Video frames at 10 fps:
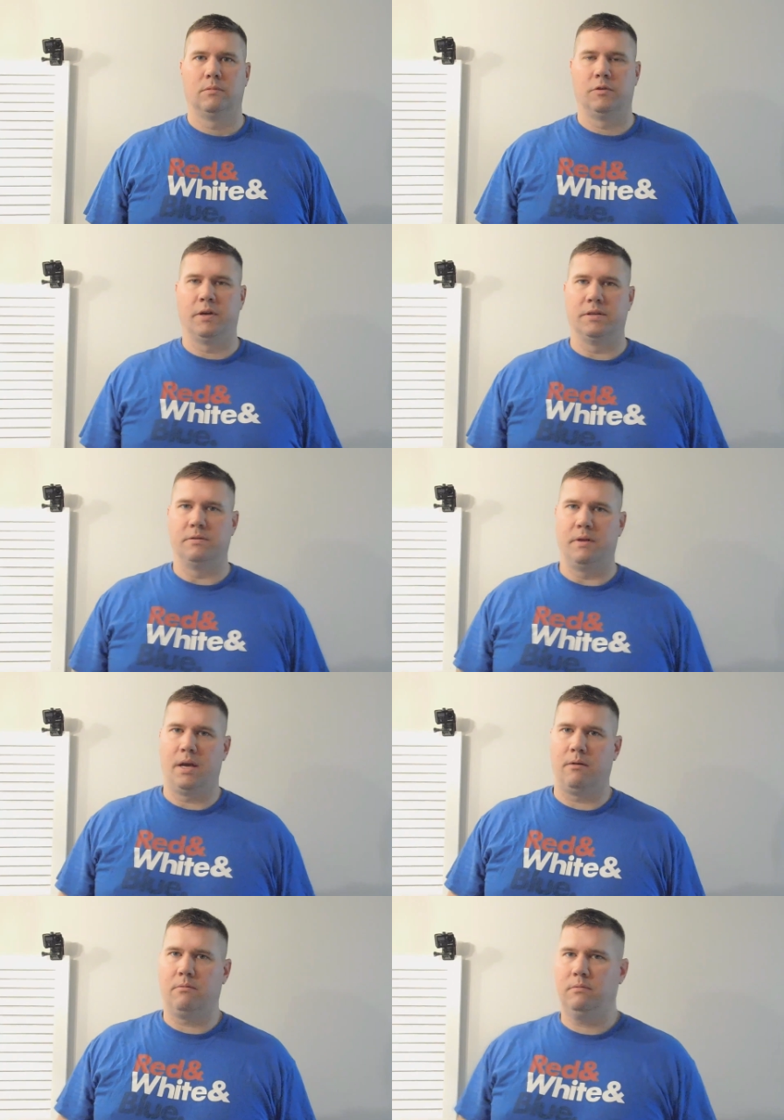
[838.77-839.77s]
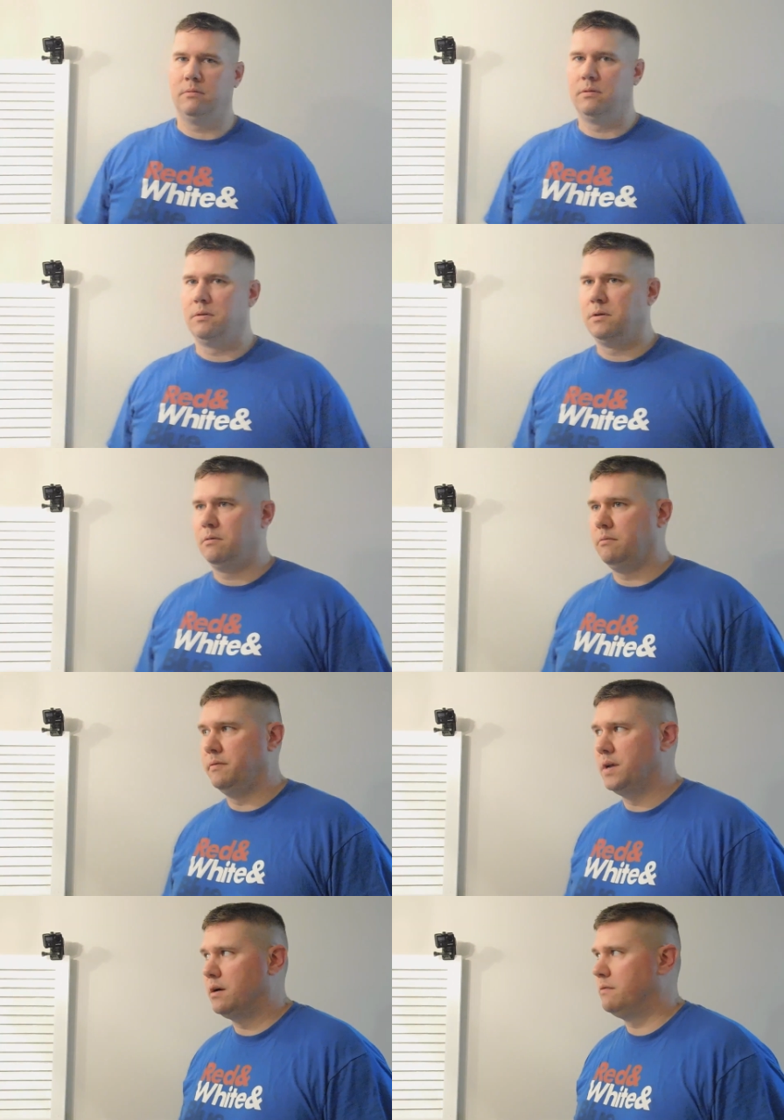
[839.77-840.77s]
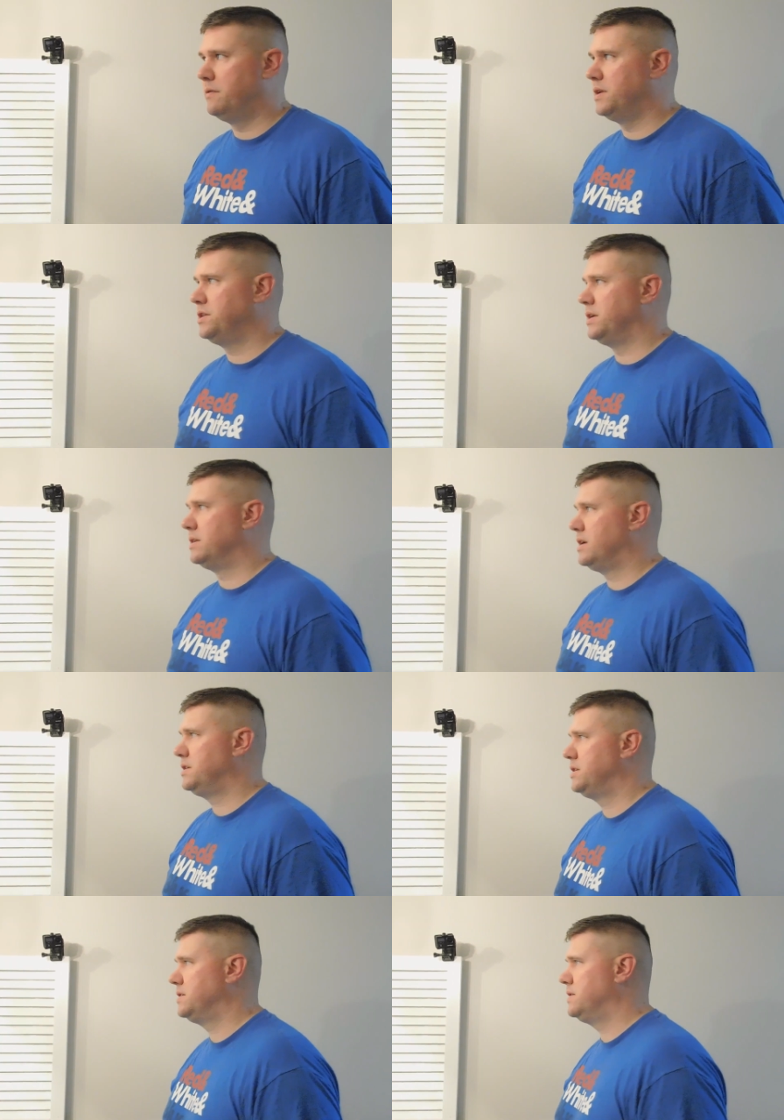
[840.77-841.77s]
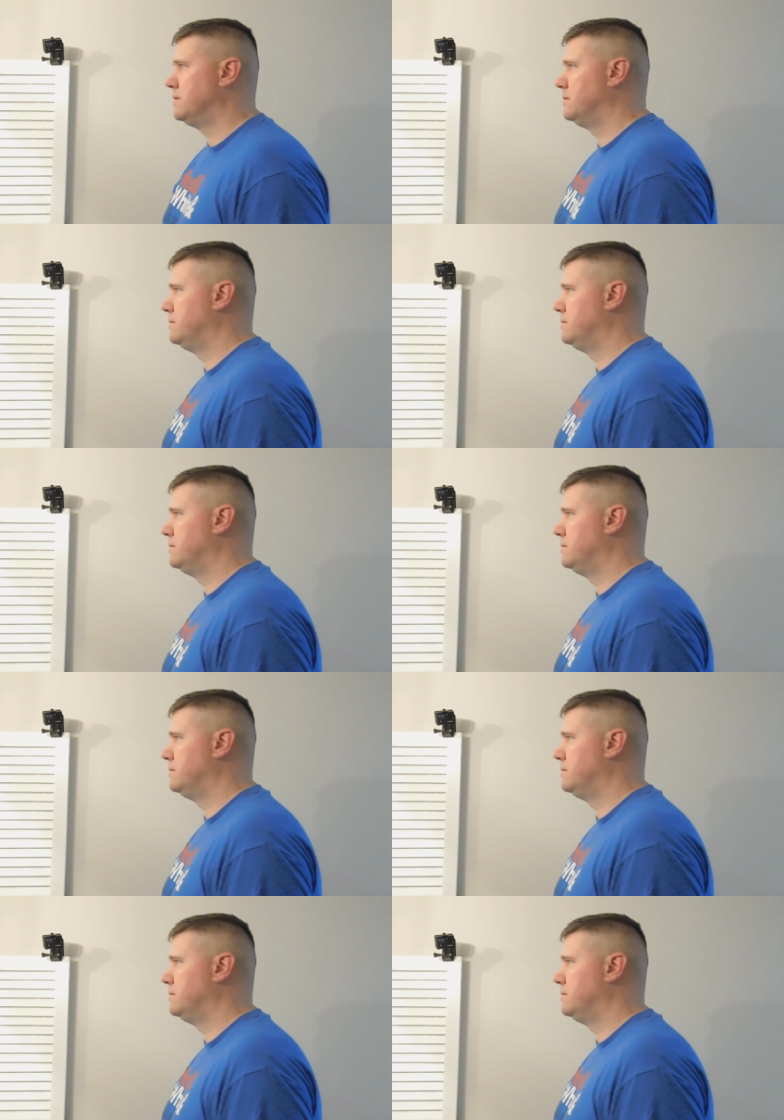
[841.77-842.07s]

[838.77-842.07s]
Okay, so now we've done our finishing touches.